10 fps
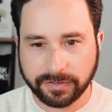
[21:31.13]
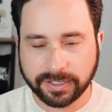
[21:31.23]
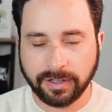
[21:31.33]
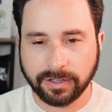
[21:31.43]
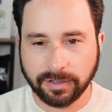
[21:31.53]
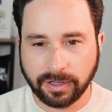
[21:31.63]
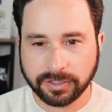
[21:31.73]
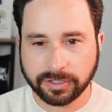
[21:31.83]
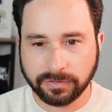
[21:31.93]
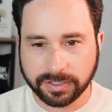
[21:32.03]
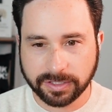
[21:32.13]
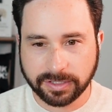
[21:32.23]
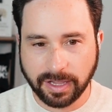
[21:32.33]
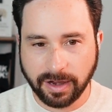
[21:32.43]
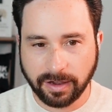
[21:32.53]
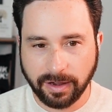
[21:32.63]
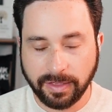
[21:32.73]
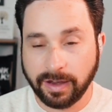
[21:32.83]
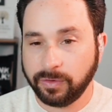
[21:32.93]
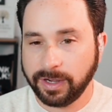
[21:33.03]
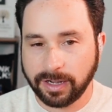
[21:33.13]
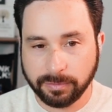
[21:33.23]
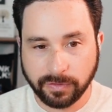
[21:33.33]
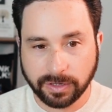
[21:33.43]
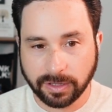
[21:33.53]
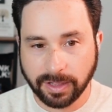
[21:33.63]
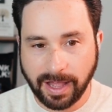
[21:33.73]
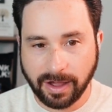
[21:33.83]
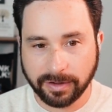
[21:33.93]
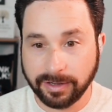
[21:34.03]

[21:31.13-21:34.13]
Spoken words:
selling a lot of services there, and then everyone had to move to the cloud,